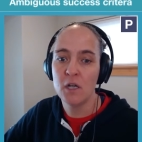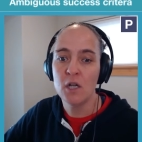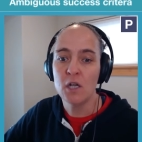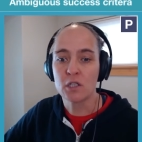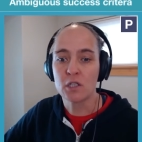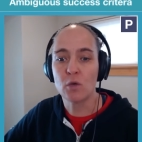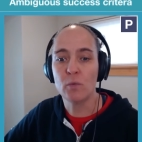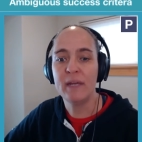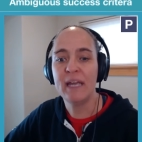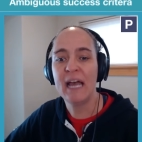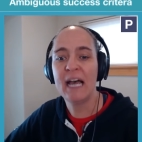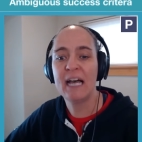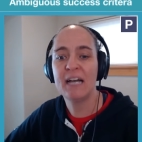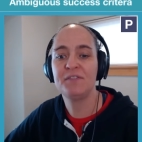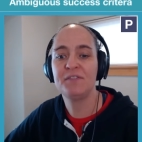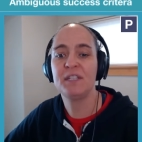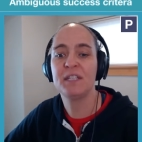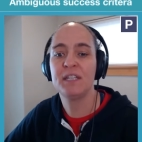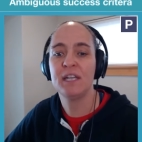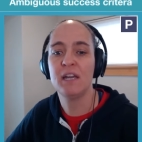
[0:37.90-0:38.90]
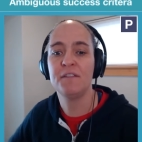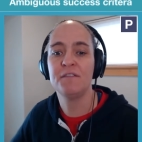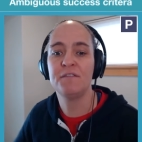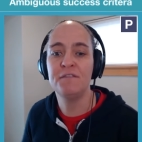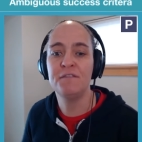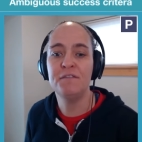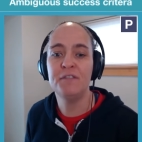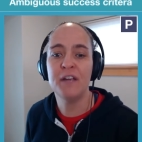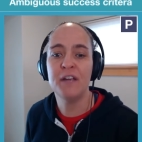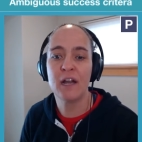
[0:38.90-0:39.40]
So we have to get
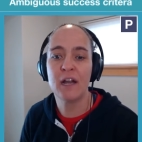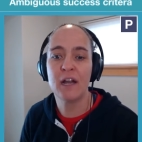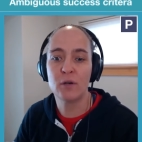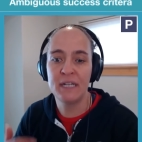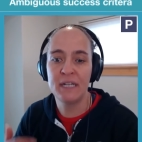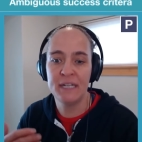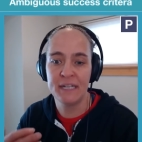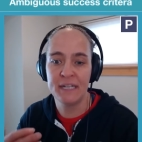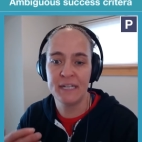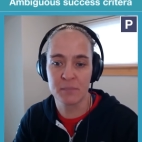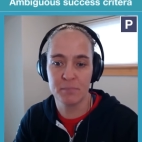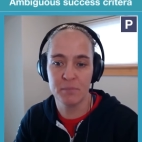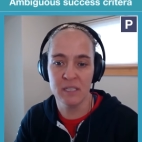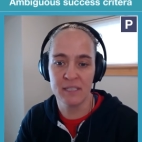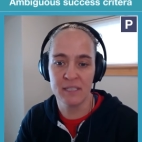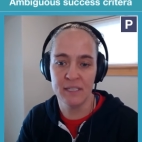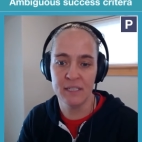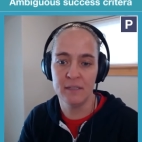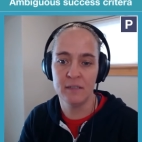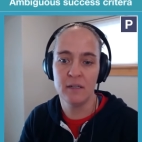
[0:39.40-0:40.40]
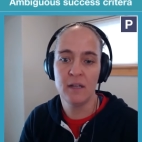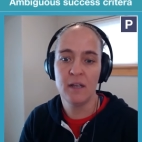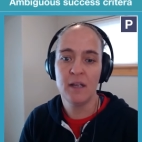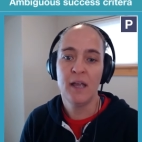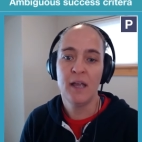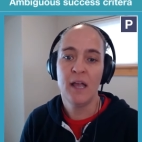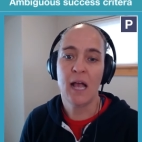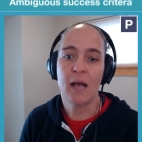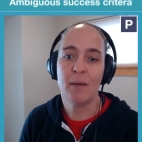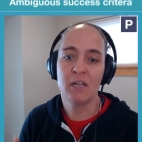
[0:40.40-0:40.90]
very explicit.
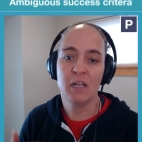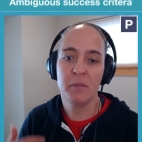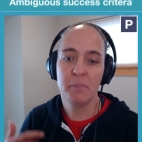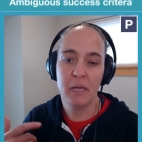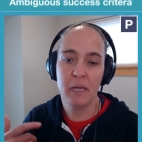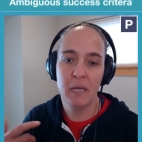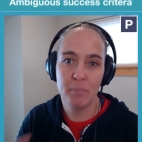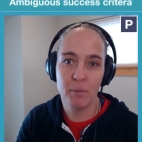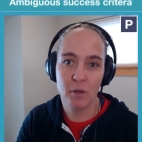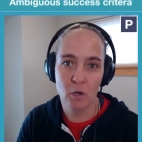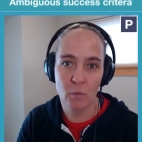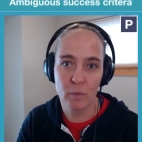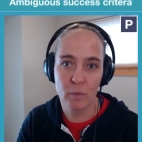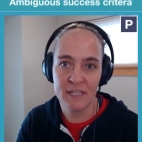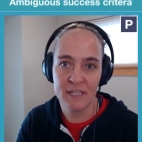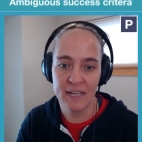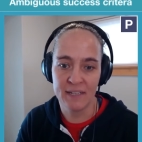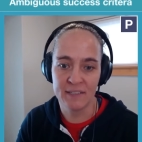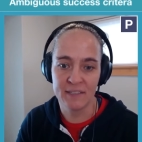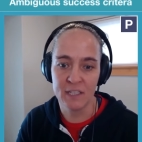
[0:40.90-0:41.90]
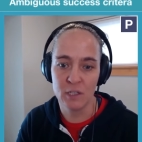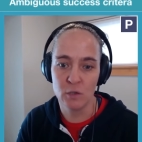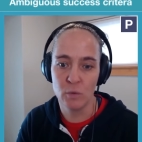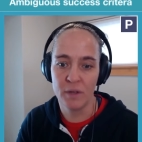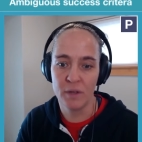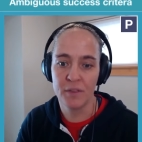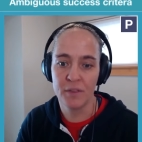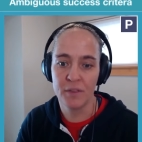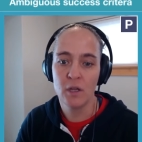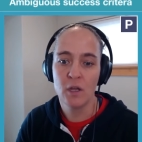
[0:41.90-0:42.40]
How many people are we testing
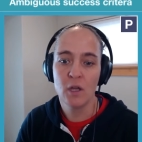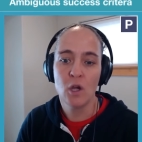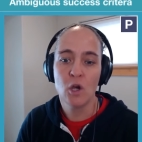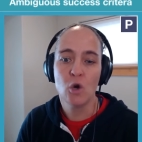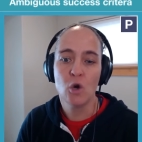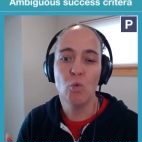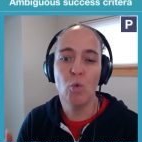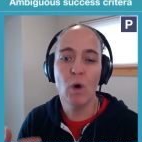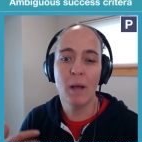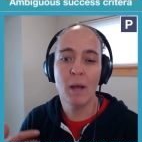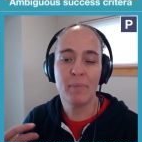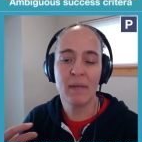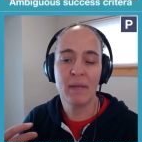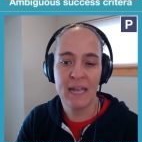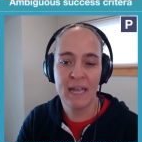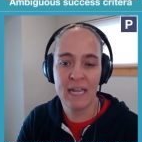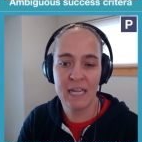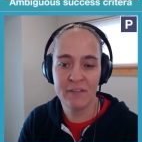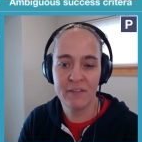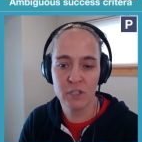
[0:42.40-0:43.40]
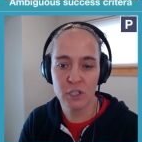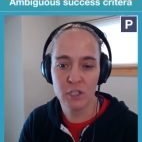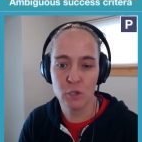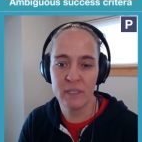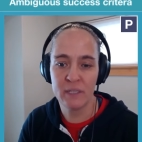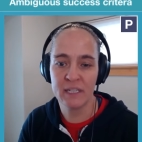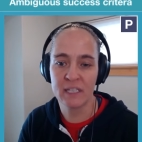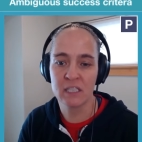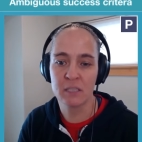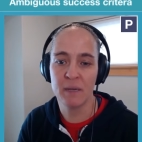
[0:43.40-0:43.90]
with? What behavior do
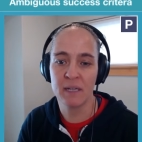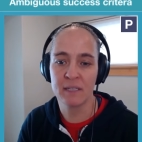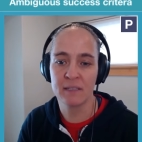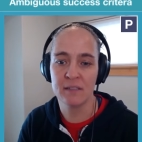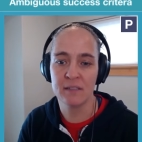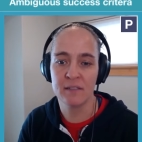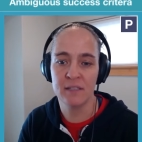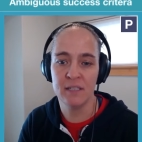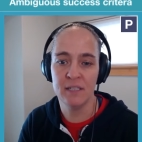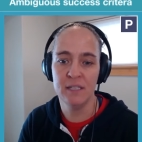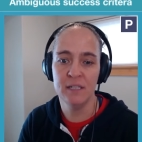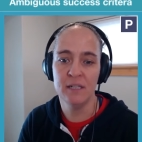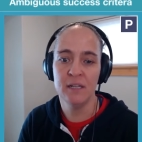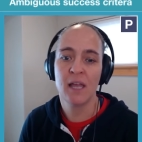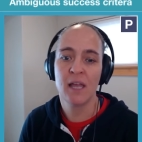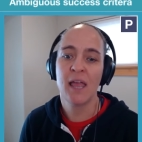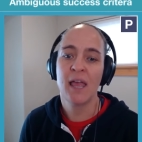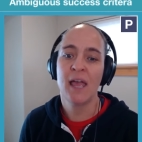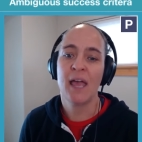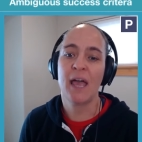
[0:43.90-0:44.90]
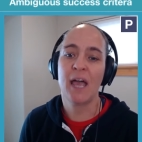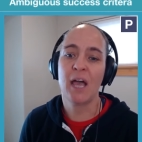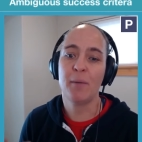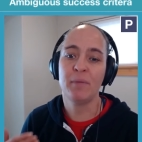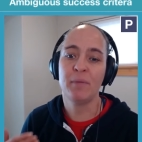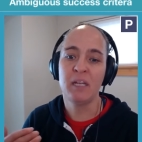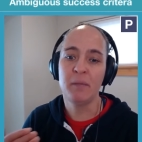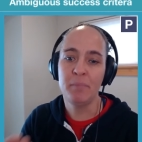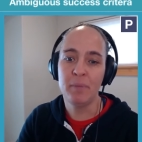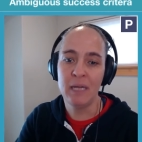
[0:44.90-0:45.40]
we expect to see? How
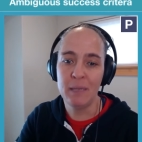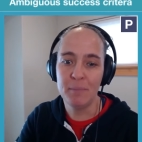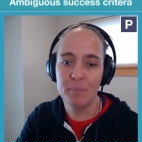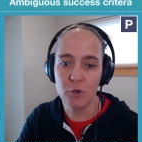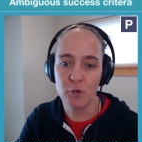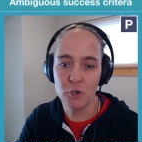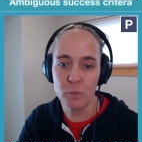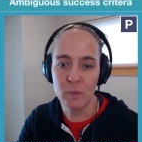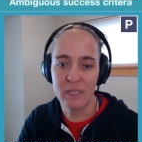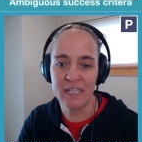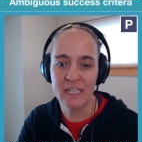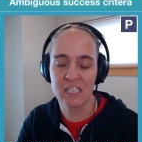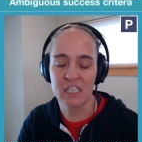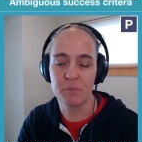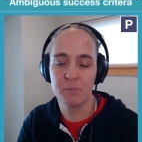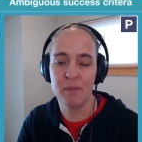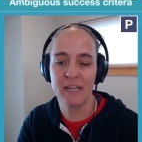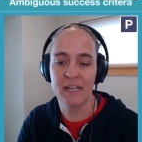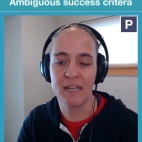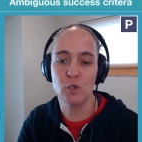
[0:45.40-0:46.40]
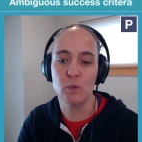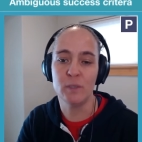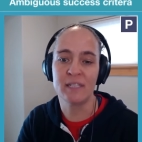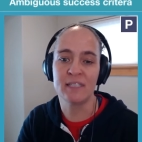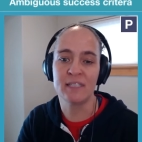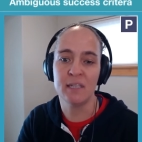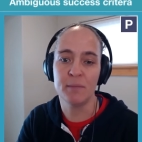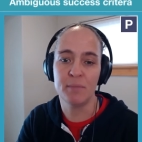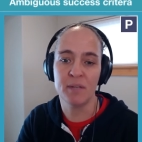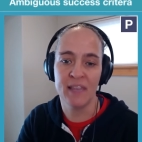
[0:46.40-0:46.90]
many people do we expect to
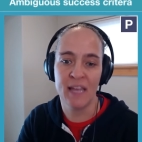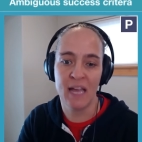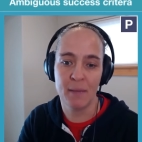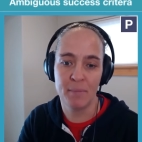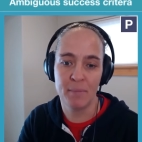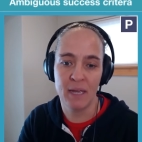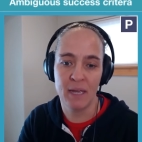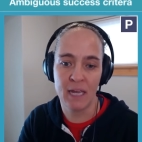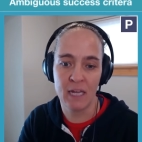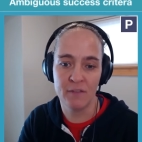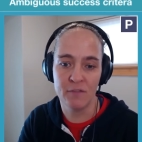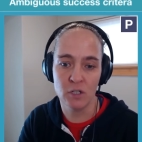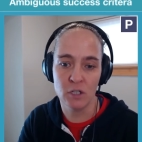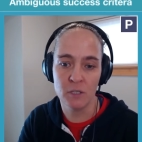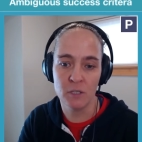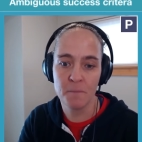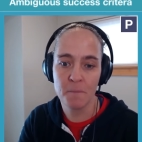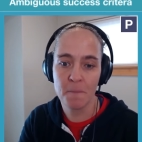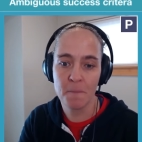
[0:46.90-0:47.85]
exhibit that behavior?